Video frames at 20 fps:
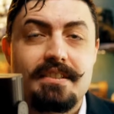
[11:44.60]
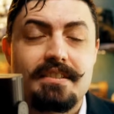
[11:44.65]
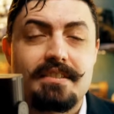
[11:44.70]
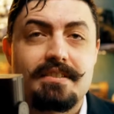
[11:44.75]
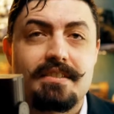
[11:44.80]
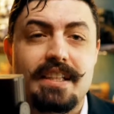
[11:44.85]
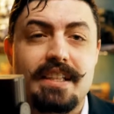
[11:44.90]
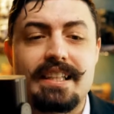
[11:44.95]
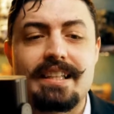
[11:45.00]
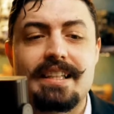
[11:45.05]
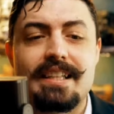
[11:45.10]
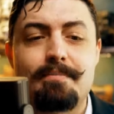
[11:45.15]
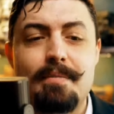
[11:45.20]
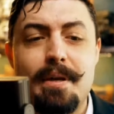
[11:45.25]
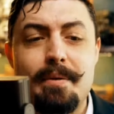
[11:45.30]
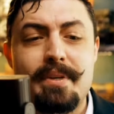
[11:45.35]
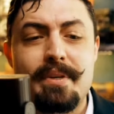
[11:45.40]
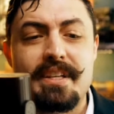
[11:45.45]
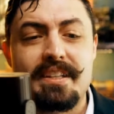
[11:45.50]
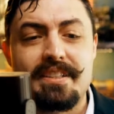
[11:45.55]
right? And
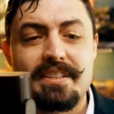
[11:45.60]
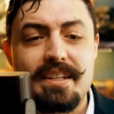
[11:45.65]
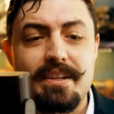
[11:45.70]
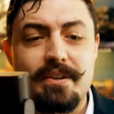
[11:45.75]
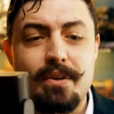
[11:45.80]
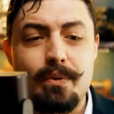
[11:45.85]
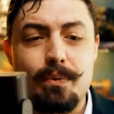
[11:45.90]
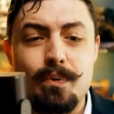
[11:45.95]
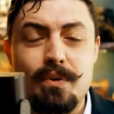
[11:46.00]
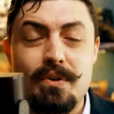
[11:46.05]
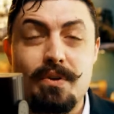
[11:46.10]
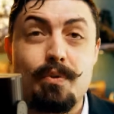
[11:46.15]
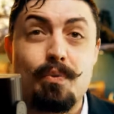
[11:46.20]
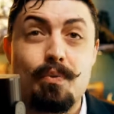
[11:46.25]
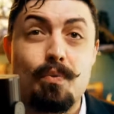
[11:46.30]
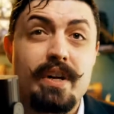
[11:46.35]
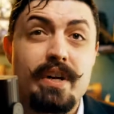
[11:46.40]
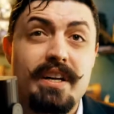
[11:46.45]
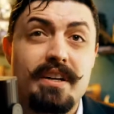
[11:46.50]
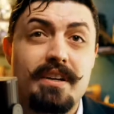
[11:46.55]
maybe instead of the word
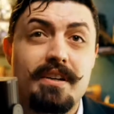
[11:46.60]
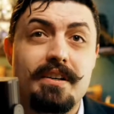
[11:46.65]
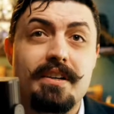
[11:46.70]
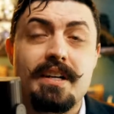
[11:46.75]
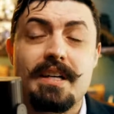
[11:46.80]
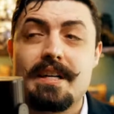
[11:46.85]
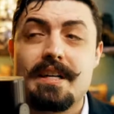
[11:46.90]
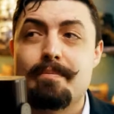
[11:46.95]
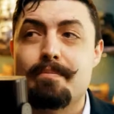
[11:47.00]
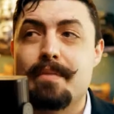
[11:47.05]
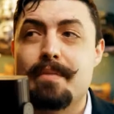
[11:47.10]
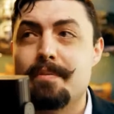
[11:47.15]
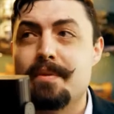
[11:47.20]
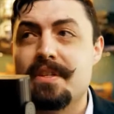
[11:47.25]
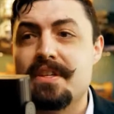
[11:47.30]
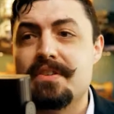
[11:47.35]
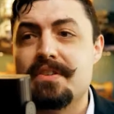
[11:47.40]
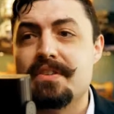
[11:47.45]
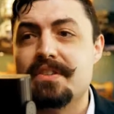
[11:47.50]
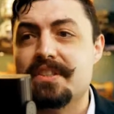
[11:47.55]
weird, maybe
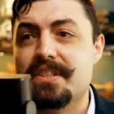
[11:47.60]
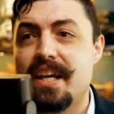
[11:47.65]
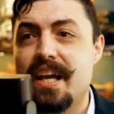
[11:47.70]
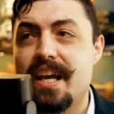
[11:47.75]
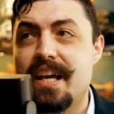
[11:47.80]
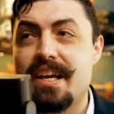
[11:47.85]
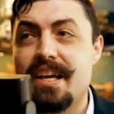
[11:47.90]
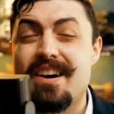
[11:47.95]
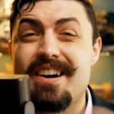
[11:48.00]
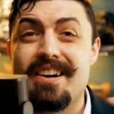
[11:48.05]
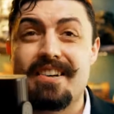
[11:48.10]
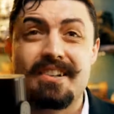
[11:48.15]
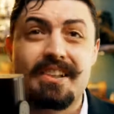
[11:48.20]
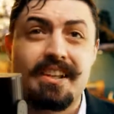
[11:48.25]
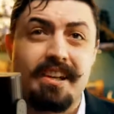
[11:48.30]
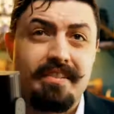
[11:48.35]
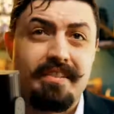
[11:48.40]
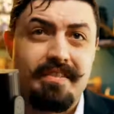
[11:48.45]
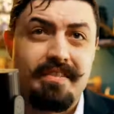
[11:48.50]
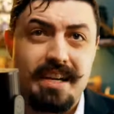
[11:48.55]
you say
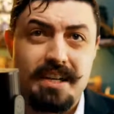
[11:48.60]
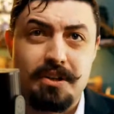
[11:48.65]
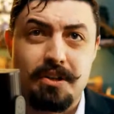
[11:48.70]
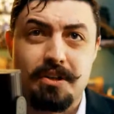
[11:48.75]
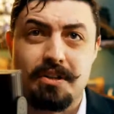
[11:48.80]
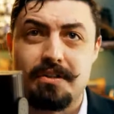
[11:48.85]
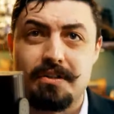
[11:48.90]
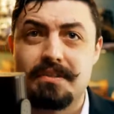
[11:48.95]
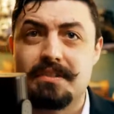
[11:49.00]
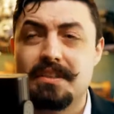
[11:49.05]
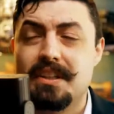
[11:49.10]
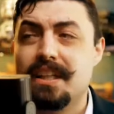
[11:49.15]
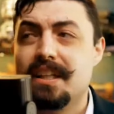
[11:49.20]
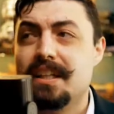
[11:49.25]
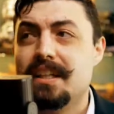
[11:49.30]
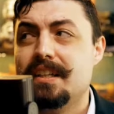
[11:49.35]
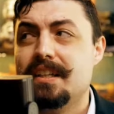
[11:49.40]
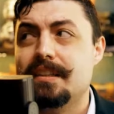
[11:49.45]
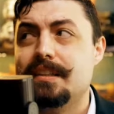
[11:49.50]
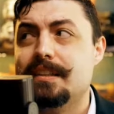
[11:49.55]
unconventional.
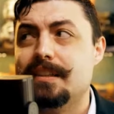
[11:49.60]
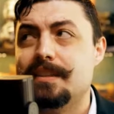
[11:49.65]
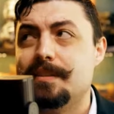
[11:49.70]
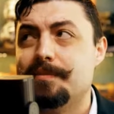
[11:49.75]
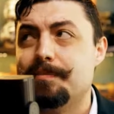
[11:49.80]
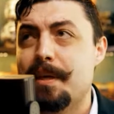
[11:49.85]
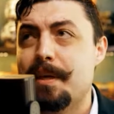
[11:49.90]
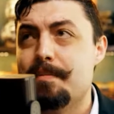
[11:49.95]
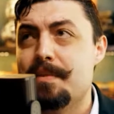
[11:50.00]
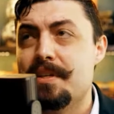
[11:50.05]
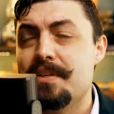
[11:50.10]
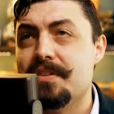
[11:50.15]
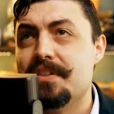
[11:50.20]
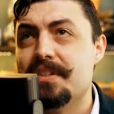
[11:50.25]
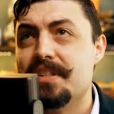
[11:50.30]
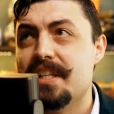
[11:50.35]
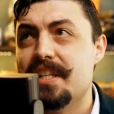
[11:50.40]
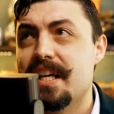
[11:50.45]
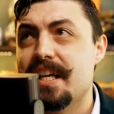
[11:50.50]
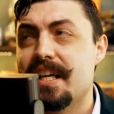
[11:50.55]
Maybe you
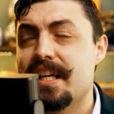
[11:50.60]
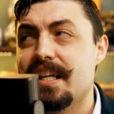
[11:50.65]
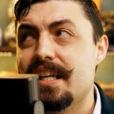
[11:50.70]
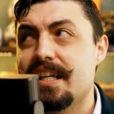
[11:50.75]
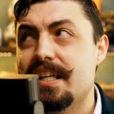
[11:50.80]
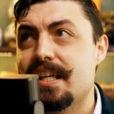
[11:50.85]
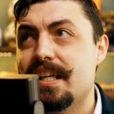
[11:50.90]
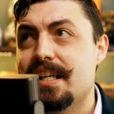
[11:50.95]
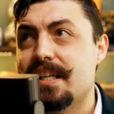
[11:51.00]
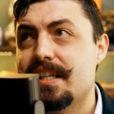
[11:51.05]
say,